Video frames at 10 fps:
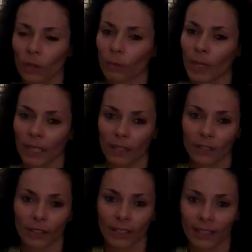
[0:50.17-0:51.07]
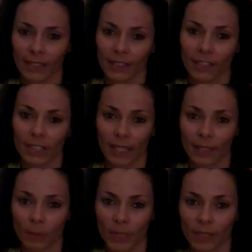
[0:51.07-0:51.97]
Oh my goodness,
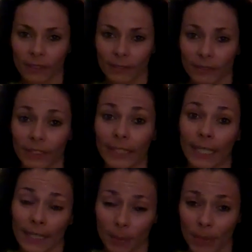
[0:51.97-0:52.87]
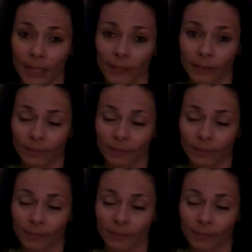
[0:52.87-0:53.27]
Jezebel, Jezebel. Yeah.